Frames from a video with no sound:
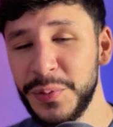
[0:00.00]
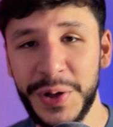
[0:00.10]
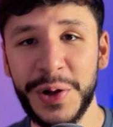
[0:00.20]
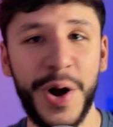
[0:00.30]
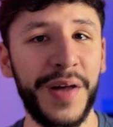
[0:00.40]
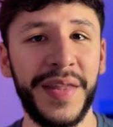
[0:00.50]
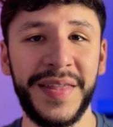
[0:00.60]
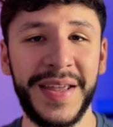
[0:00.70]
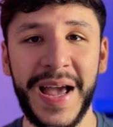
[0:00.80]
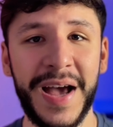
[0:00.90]
real con that
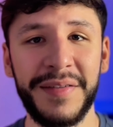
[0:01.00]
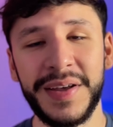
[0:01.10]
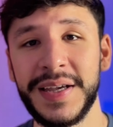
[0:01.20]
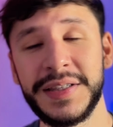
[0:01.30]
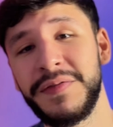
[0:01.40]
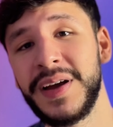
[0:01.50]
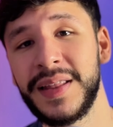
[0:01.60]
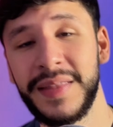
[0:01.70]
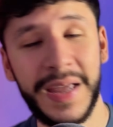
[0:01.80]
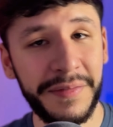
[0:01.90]
they have is the fact
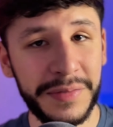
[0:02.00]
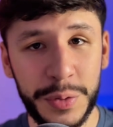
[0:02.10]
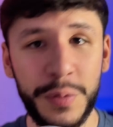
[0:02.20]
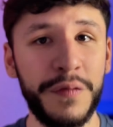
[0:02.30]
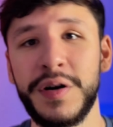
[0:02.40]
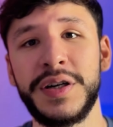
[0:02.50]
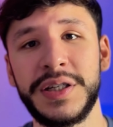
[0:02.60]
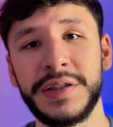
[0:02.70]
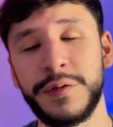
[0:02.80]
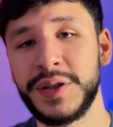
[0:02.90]
that they have two
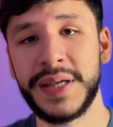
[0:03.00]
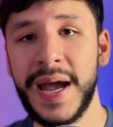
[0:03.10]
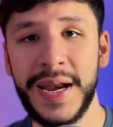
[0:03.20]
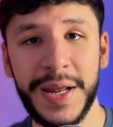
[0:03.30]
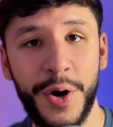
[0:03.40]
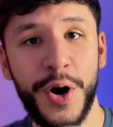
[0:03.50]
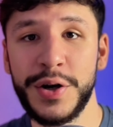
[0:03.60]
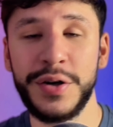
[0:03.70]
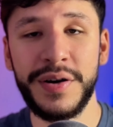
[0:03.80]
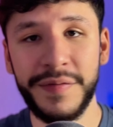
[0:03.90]
versions for scanning on
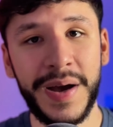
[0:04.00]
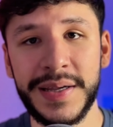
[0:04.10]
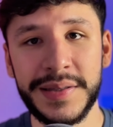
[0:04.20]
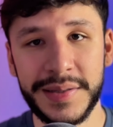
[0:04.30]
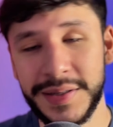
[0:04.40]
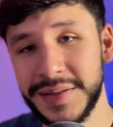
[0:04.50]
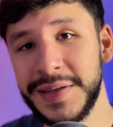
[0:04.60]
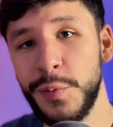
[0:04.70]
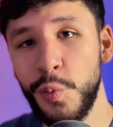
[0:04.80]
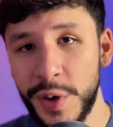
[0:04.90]
your device to
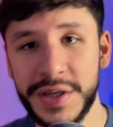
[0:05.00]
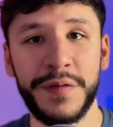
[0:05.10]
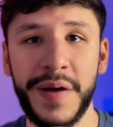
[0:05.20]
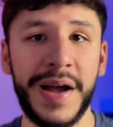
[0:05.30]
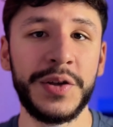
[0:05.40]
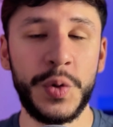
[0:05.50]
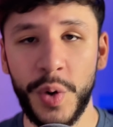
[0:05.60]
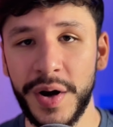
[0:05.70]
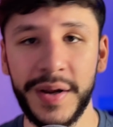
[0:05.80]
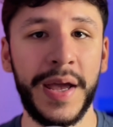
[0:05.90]
see which files you
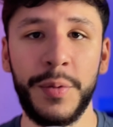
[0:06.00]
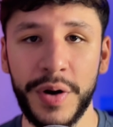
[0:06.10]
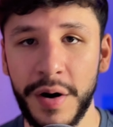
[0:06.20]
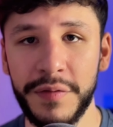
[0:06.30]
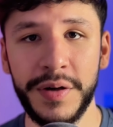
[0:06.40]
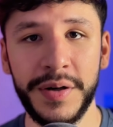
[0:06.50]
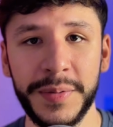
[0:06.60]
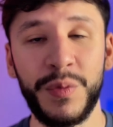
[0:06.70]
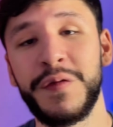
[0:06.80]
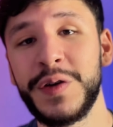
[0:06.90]
want to get recovered.
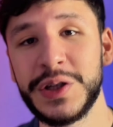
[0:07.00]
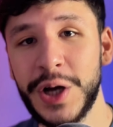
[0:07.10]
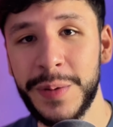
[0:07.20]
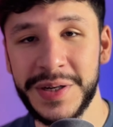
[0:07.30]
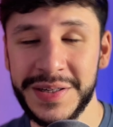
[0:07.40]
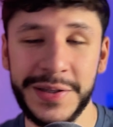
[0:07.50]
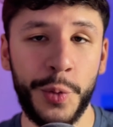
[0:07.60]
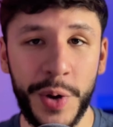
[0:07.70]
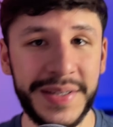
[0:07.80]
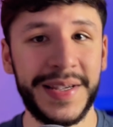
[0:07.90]
The first option is the
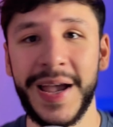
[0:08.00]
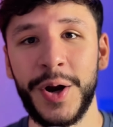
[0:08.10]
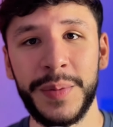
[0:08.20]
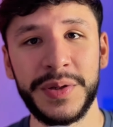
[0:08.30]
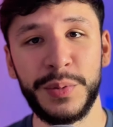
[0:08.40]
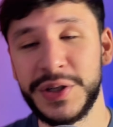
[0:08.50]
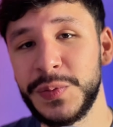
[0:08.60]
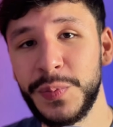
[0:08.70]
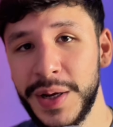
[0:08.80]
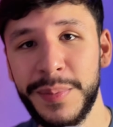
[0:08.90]
quick scan option, which is
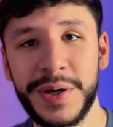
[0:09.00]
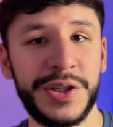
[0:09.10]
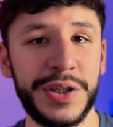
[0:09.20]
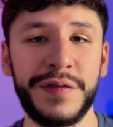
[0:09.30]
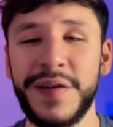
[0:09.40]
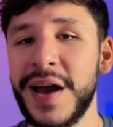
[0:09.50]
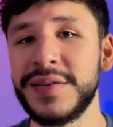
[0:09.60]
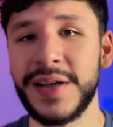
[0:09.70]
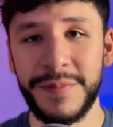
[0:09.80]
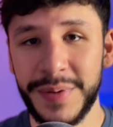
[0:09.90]
pretty much just files
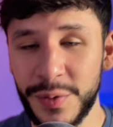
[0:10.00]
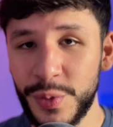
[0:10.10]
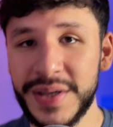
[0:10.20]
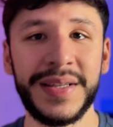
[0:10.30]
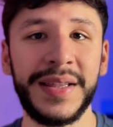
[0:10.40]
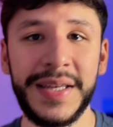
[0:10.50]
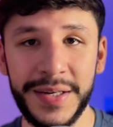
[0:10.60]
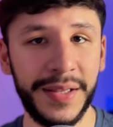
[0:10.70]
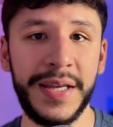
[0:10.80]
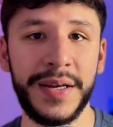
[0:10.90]
that have been recently
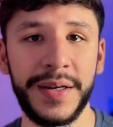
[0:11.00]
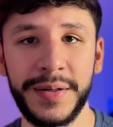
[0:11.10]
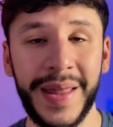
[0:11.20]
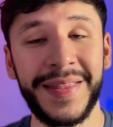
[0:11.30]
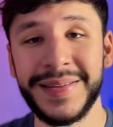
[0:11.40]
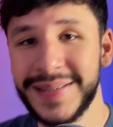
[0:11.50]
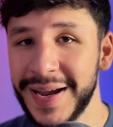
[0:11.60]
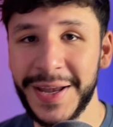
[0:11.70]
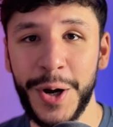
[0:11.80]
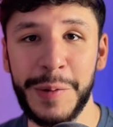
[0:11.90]
deleted. And the
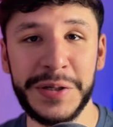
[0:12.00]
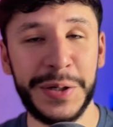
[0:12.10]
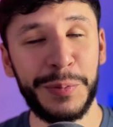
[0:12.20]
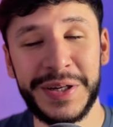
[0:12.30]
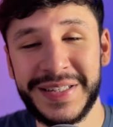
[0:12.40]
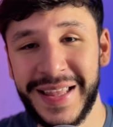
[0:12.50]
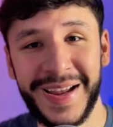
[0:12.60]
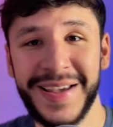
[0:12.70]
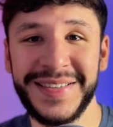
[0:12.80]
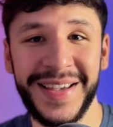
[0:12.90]
second option, which like
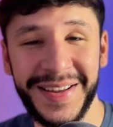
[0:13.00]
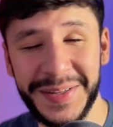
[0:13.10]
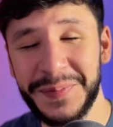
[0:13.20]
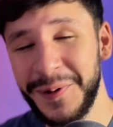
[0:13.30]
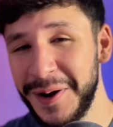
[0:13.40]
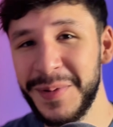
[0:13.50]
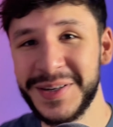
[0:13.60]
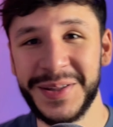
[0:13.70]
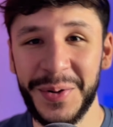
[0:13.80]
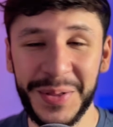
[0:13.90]
I said is pretty
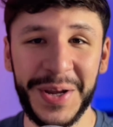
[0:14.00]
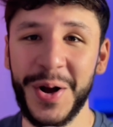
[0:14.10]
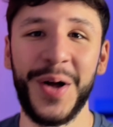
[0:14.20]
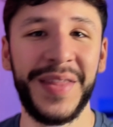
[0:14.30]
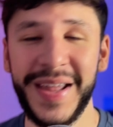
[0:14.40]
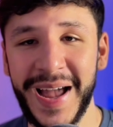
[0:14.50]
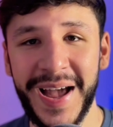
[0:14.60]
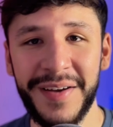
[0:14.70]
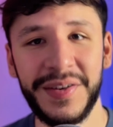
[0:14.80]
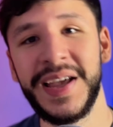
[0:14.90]
much the only con they have,